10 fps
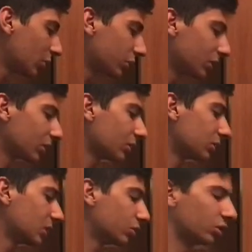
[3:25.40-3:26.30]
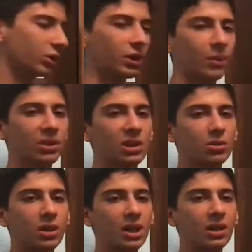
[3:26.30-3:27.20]
it will return an empty
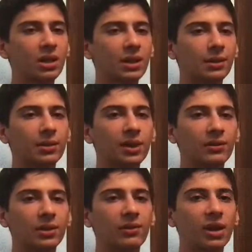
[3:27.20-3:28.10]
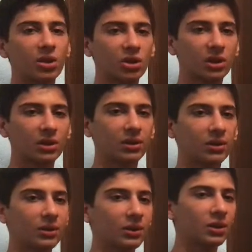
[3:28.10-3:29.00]
string and leave the function.
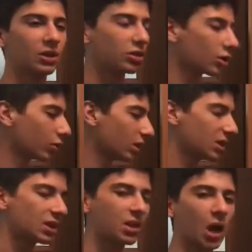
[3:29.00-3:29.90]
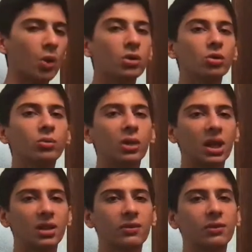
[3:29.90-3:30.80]
So this is how you
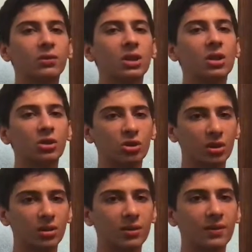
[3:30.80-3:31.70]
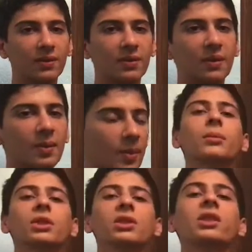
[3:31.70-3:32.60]
break recursion.
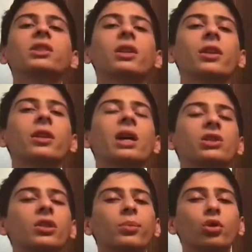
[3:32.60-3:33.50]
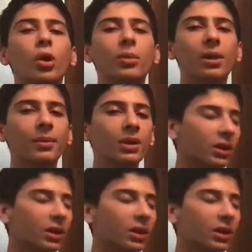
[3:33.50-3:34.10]
But there's another problem.